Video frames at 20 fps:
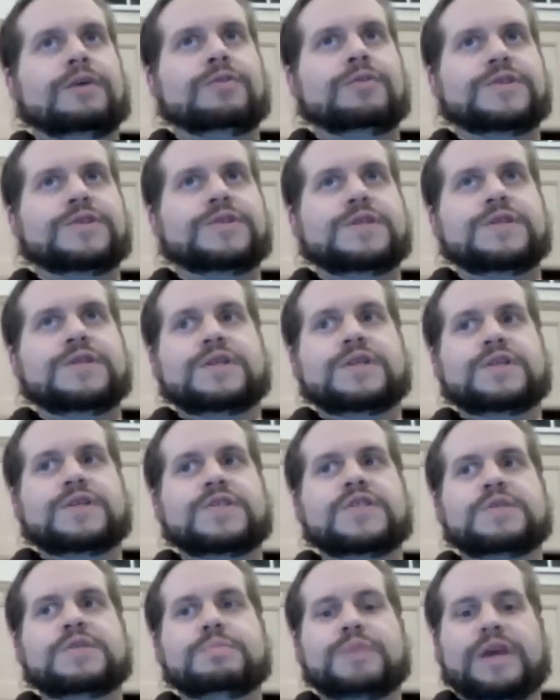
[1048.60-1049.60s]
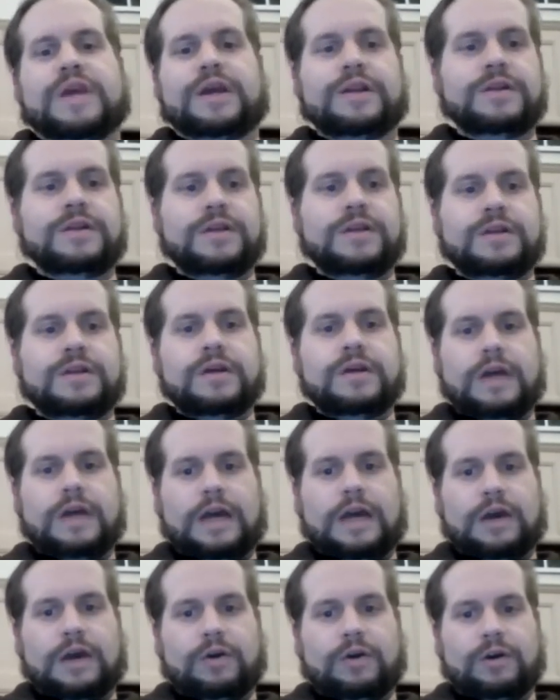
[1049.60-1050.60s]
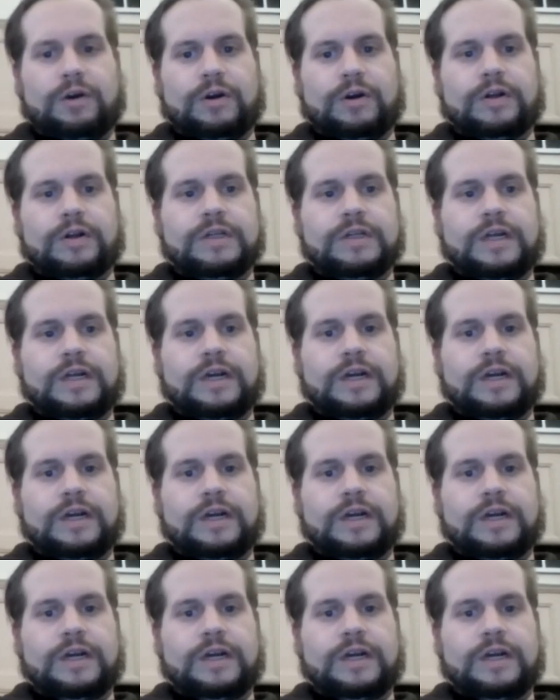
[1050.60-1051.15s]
this has expanded our